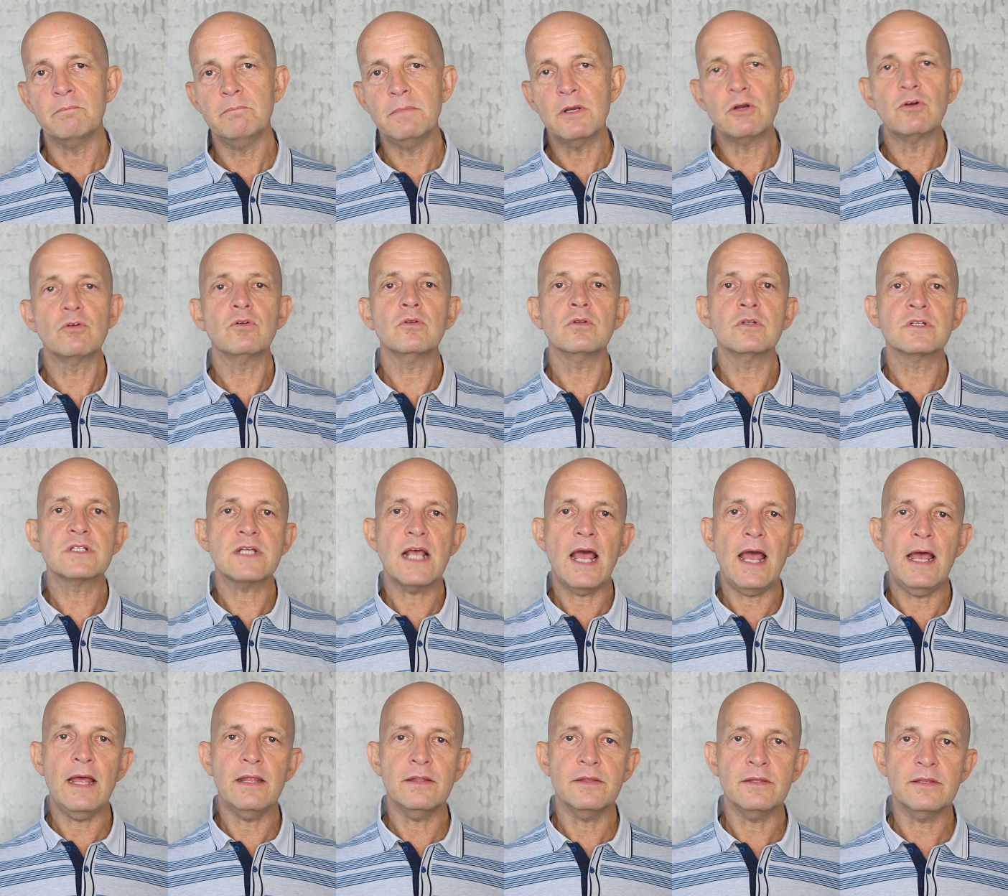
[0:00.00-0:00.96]
minerals
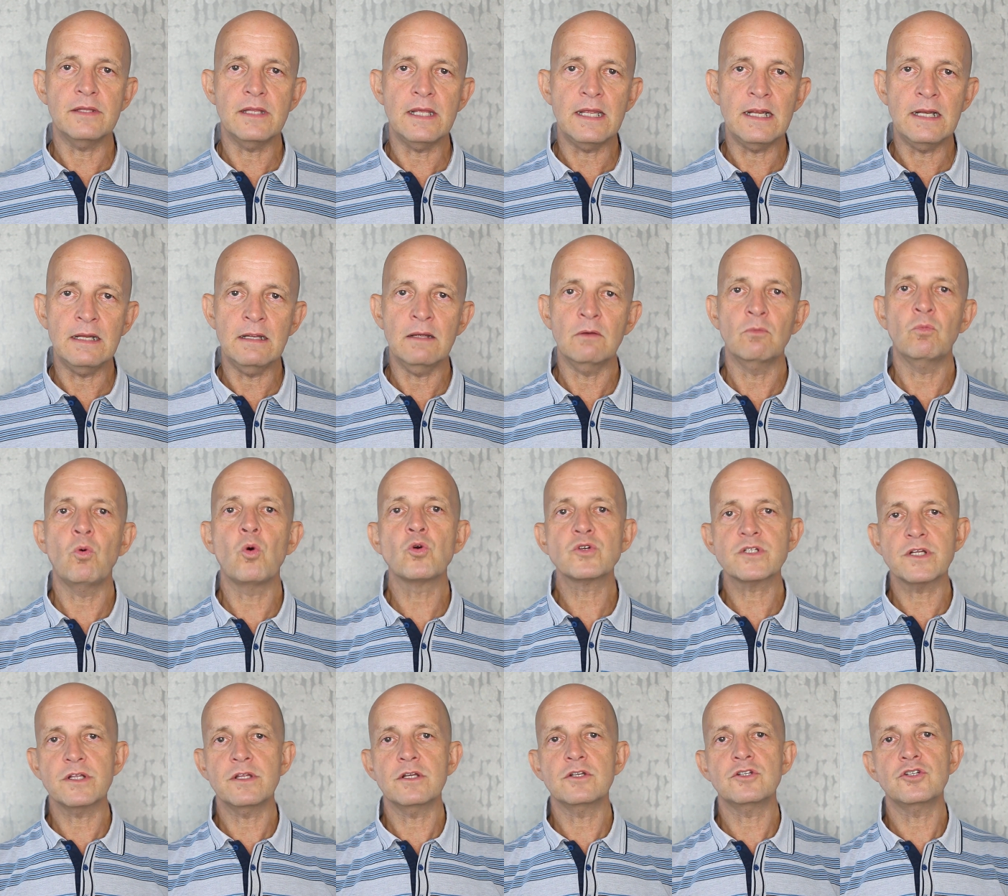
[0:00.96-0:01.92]
and the
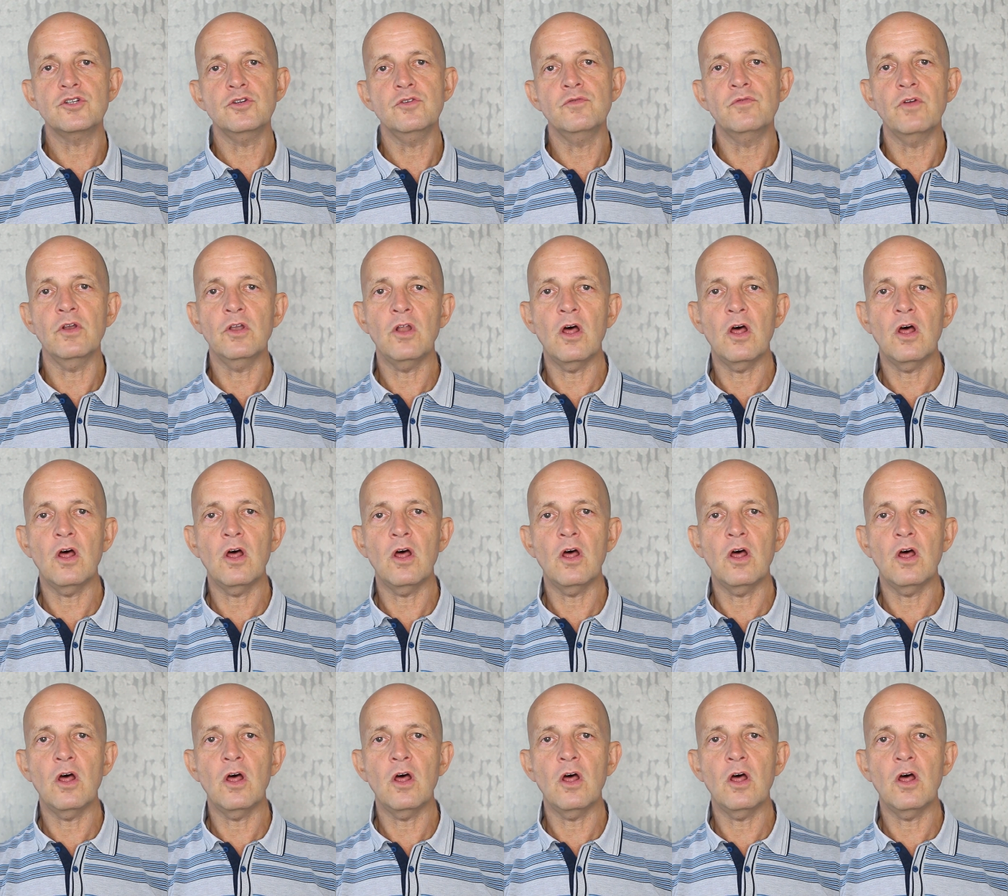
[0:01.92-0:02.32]
water that you've